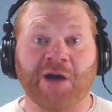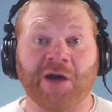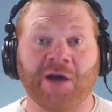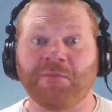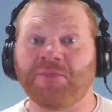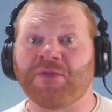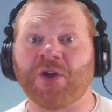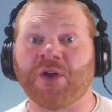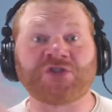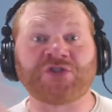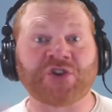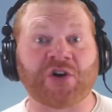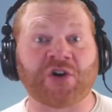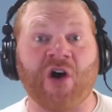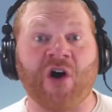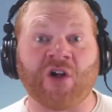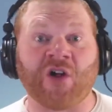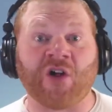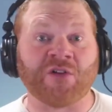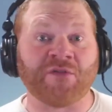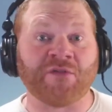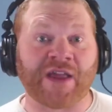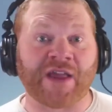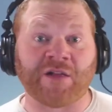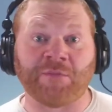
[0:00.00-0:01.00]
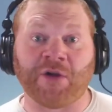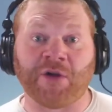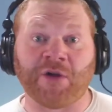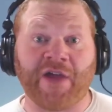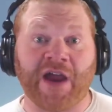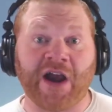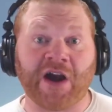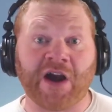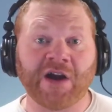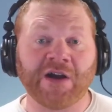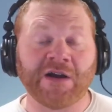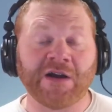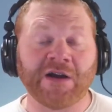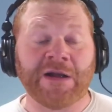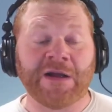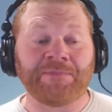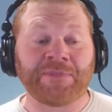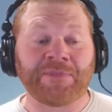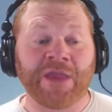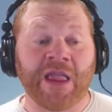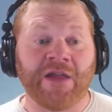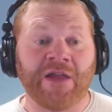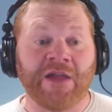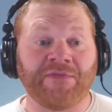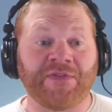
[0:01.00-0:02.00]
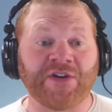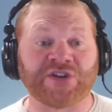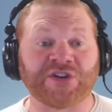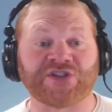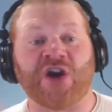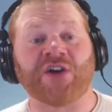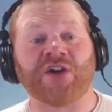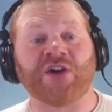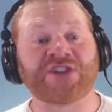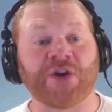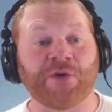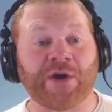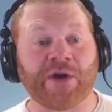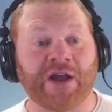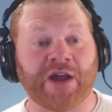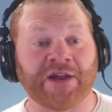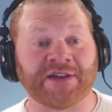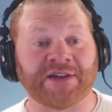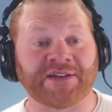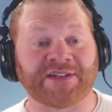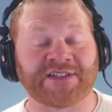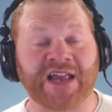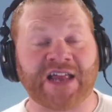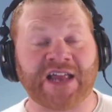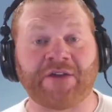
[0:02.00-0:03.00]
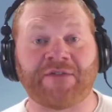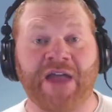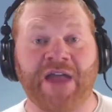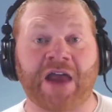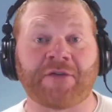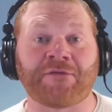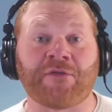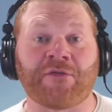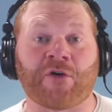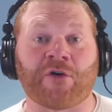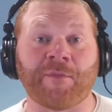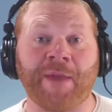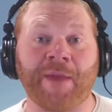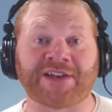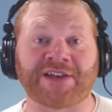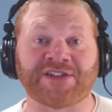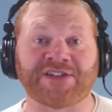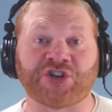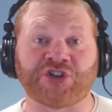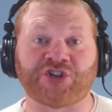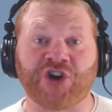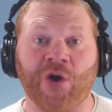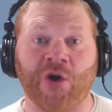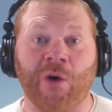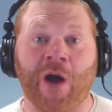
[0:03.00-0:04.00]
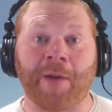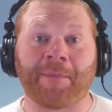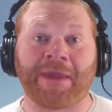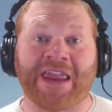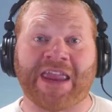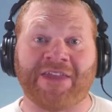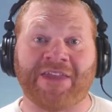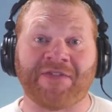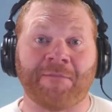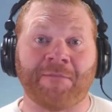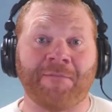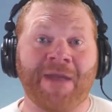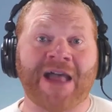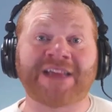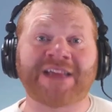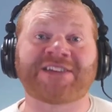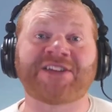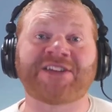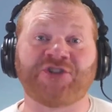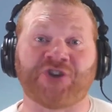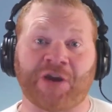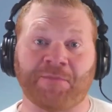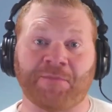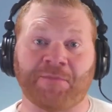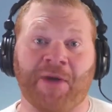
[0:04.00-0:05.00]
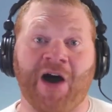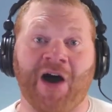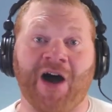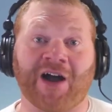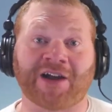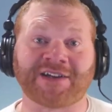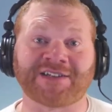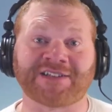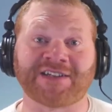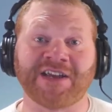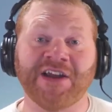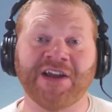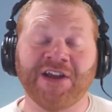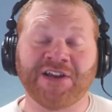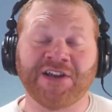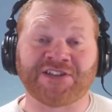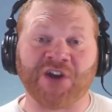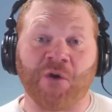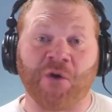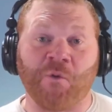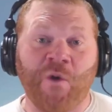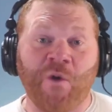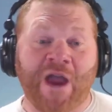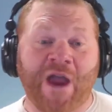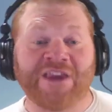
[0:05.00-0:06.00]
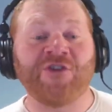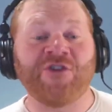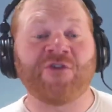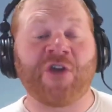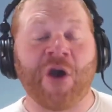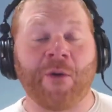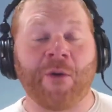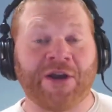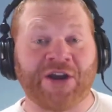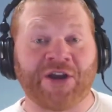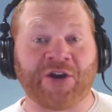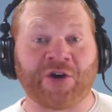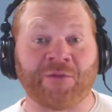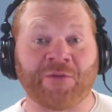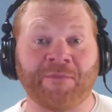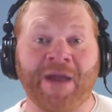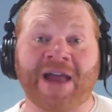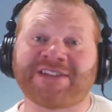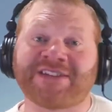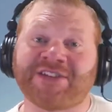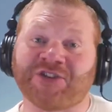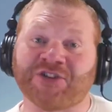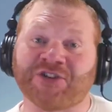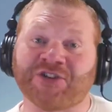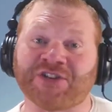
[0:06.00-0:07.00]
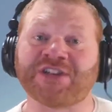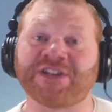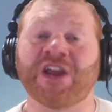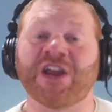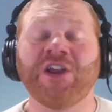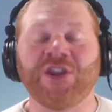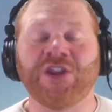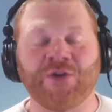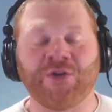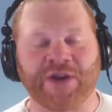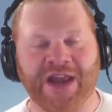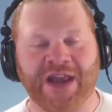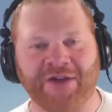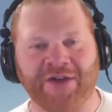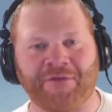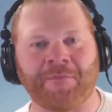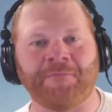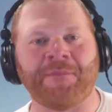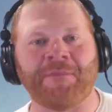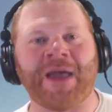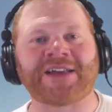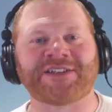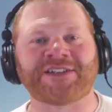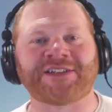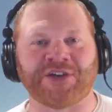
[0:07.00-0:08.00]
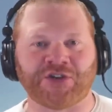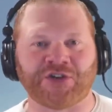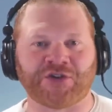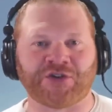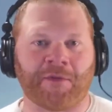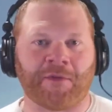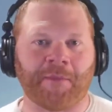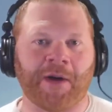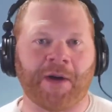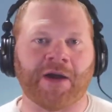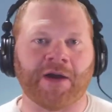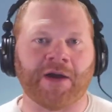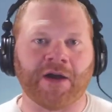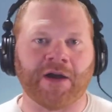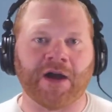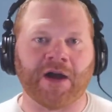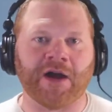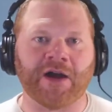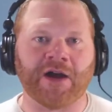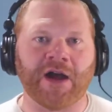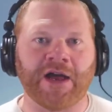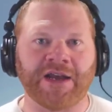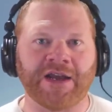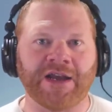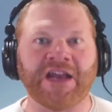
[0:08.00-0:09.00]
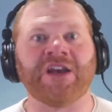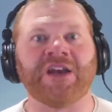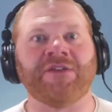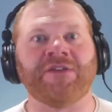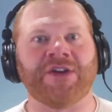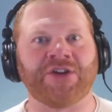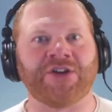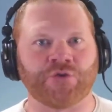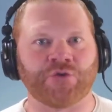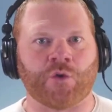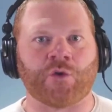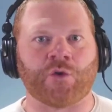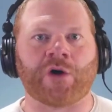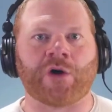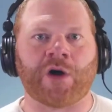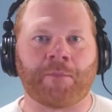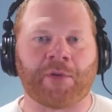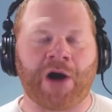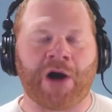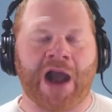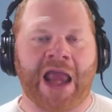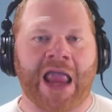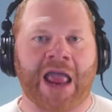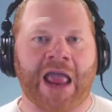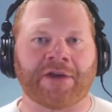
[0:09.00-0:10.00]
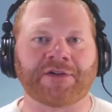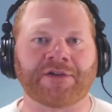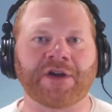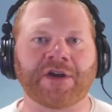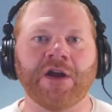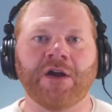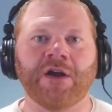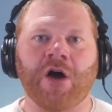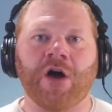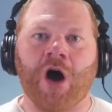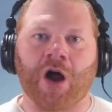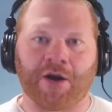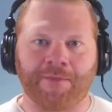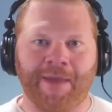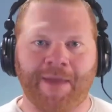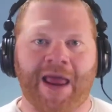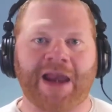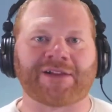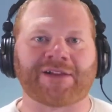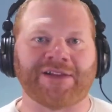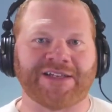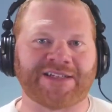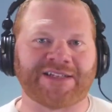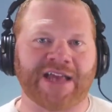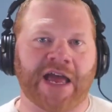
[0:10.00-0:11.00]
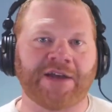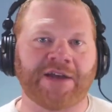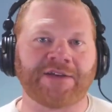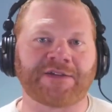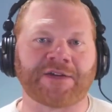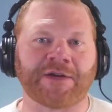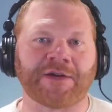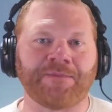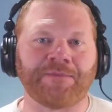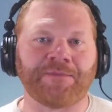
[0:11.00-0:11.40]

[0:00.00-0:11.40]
those are all available there. There's also a set of ad formats that show up in the messaging box. So when you go into your messages, you can have a message from an individual or a brand automatically sent.